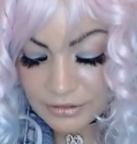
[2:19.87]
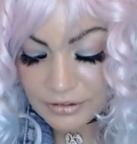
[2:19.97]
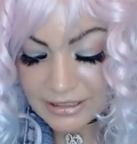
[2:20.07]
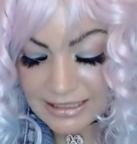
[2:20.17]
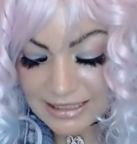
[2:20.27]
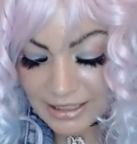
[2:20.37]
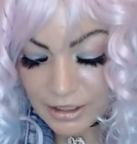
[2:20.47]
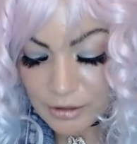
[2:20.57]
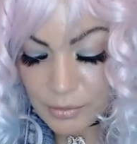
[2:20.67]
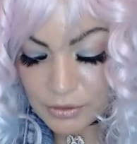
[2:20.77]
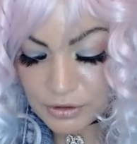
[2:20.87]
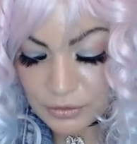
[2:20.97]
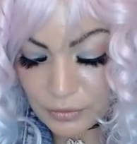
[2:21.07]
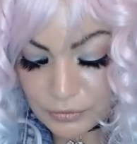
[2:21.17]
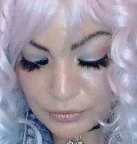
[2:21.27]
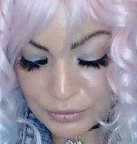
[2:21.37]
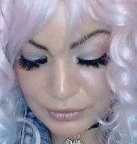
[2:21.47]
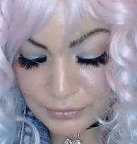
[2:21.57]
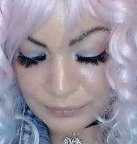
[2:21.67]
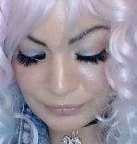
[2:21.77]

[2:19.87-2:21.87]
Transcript: releasing an emotional overload,